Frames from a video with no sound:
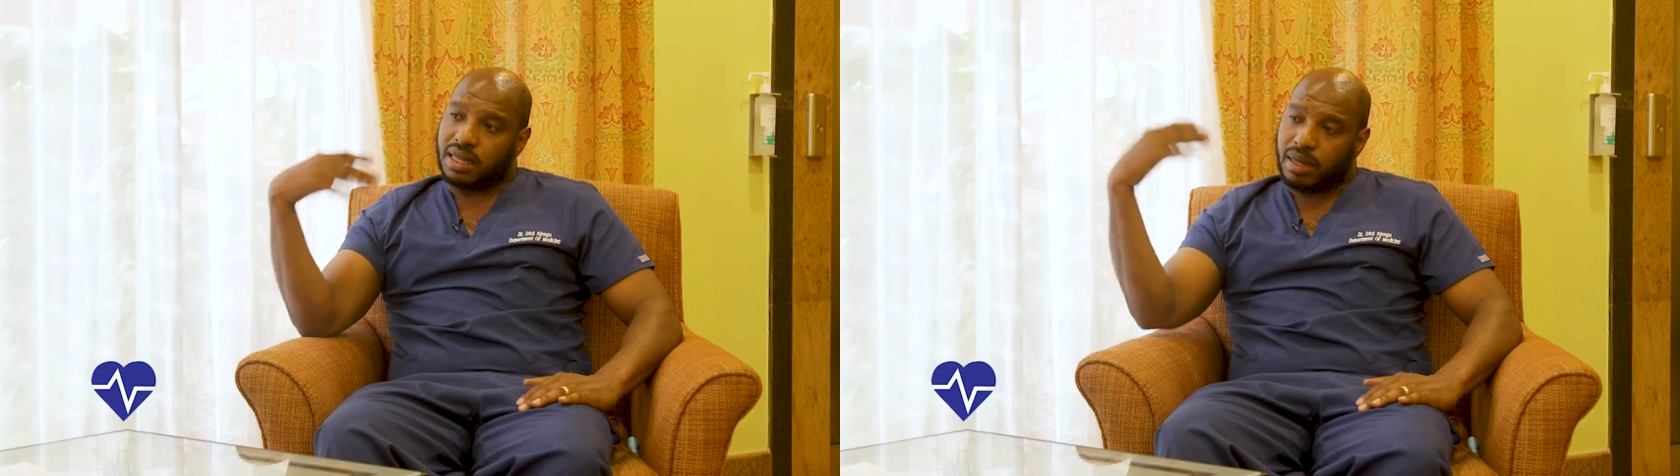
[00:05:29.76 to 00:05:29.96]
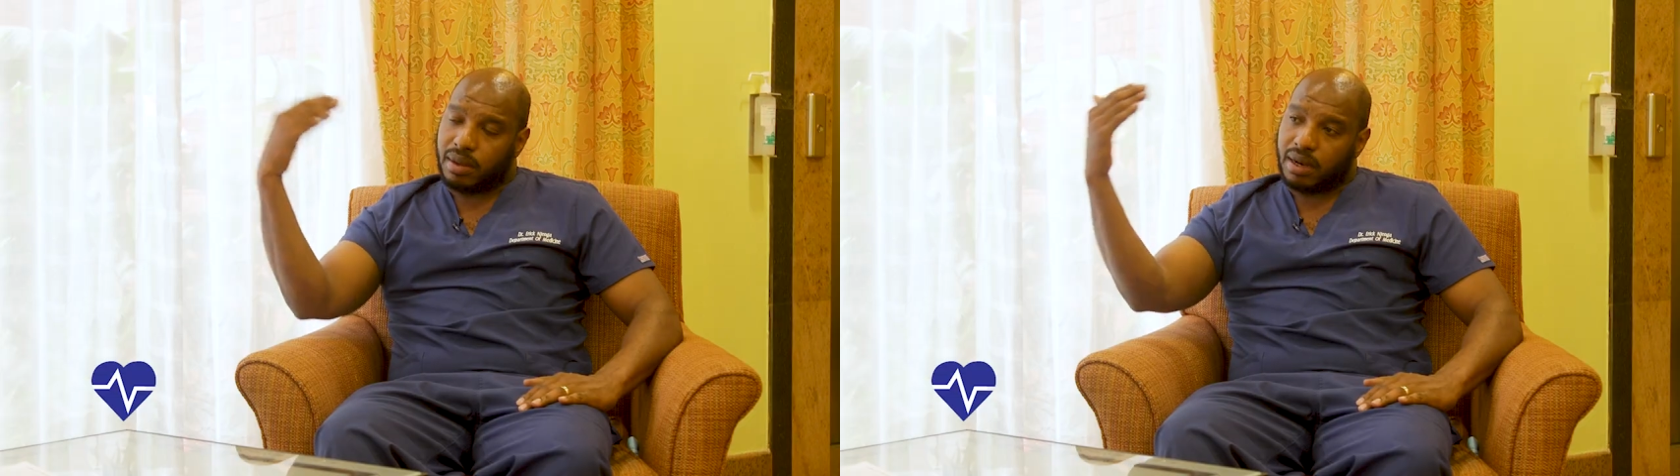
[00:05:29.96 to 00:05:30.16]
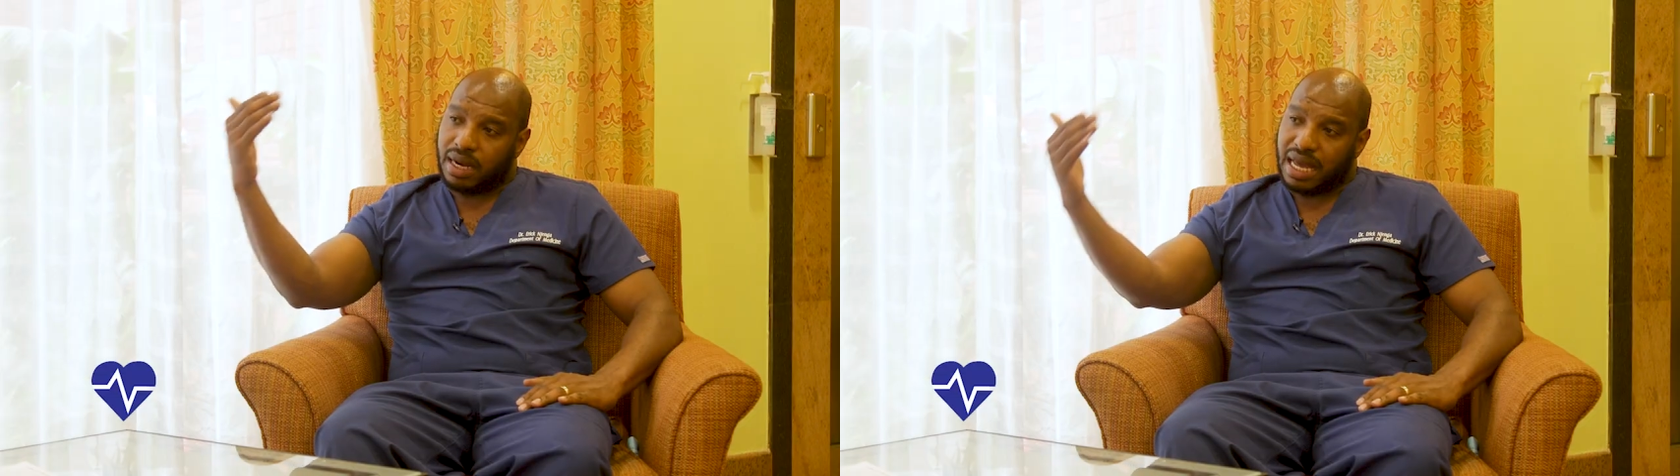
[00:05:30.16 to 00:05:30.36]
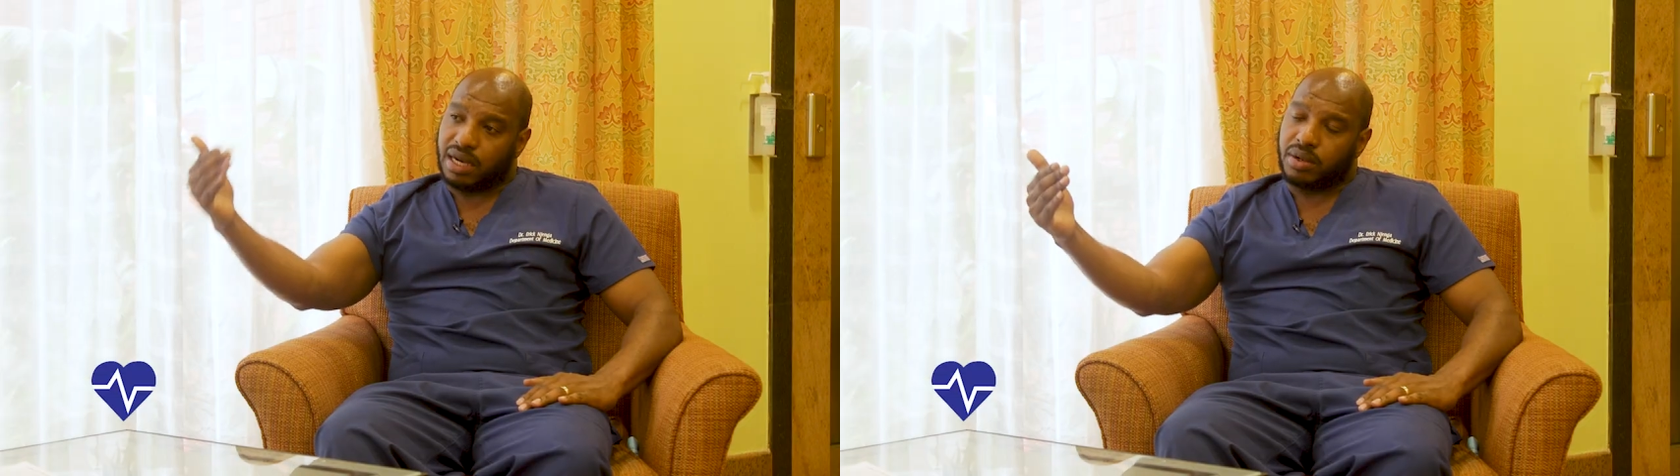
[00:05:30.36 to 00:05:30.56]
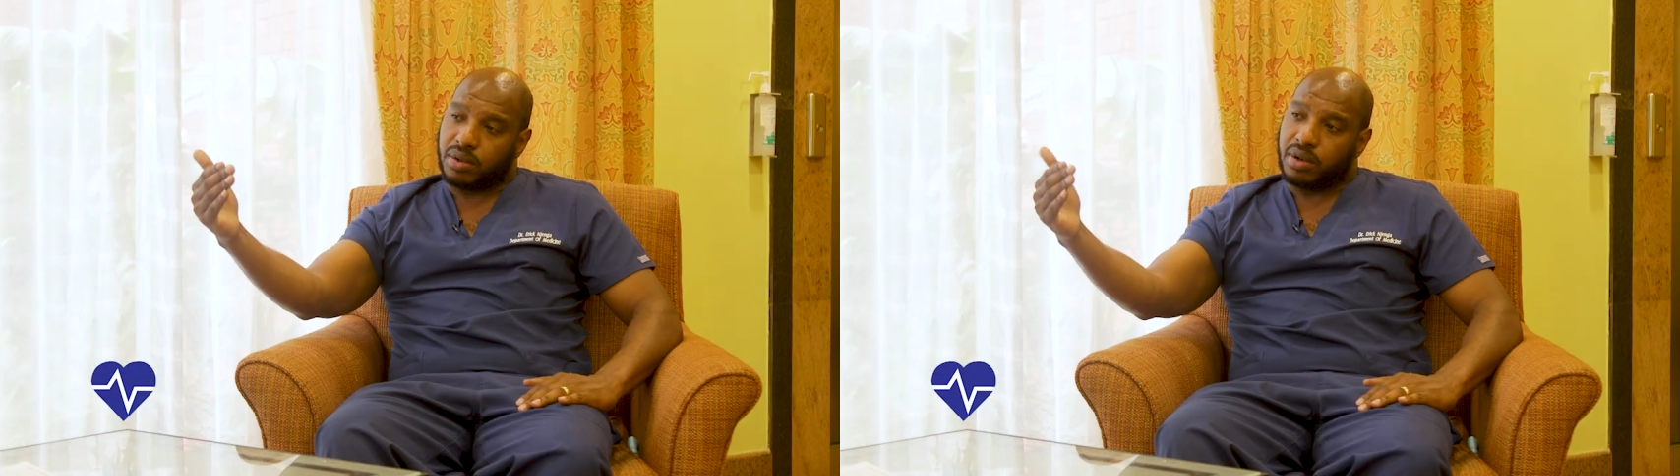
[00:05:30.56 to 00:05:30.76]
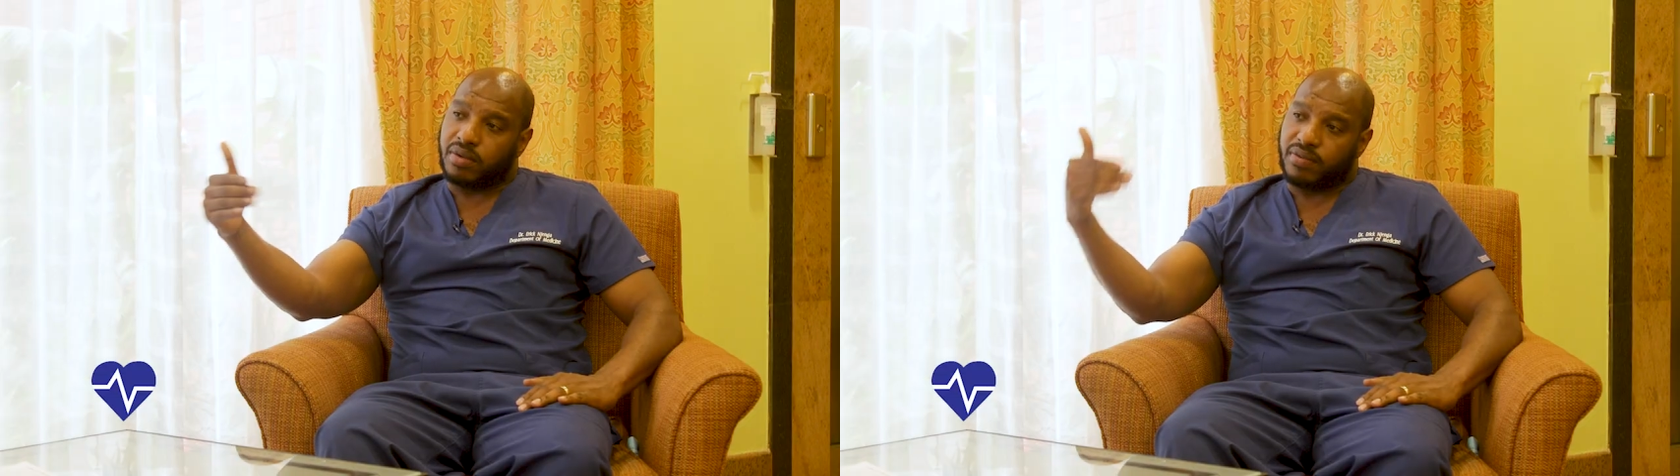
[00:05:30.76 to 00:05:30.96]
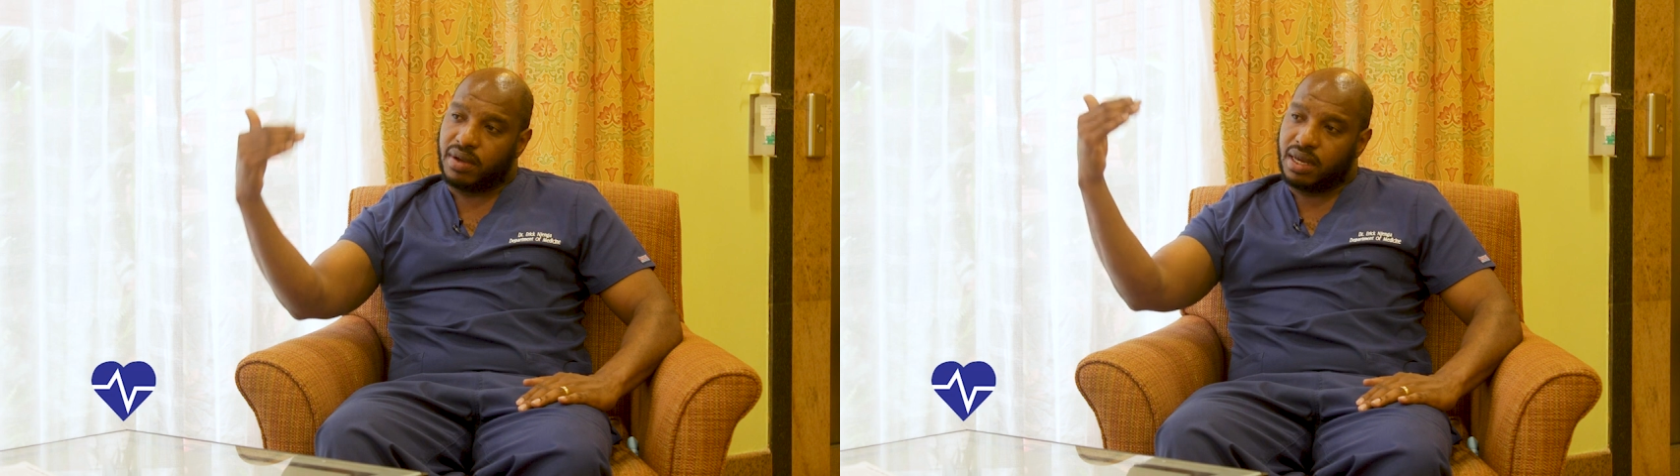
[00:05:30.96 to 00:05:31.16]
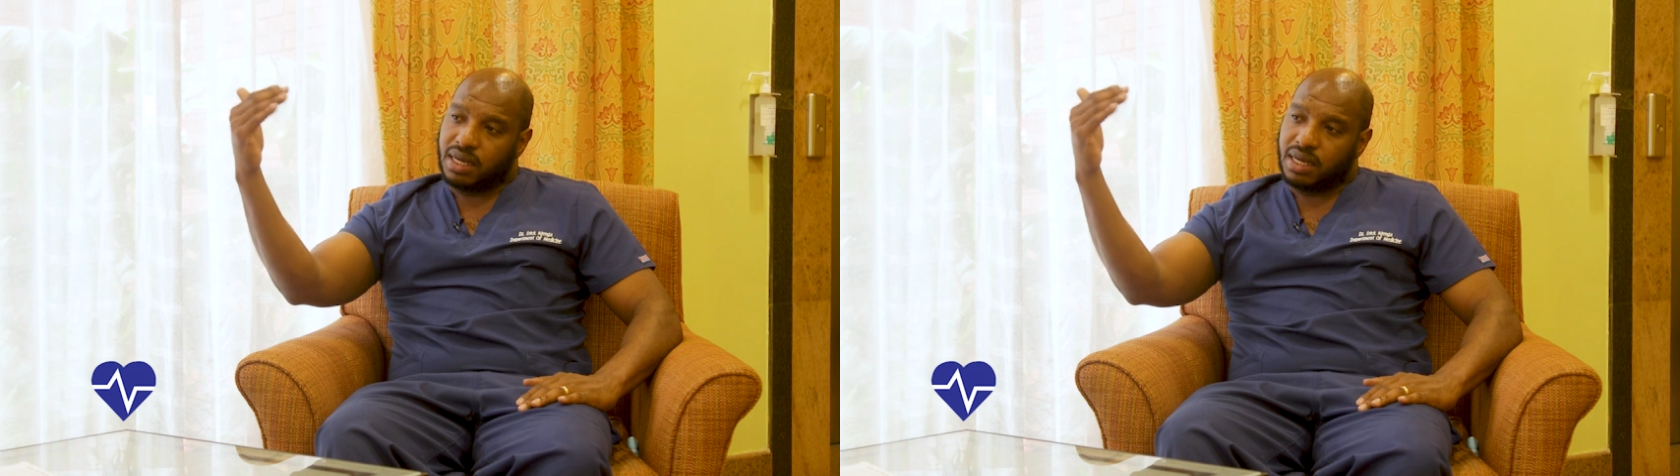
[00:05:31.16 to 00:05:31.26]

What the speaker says: then the likelihood of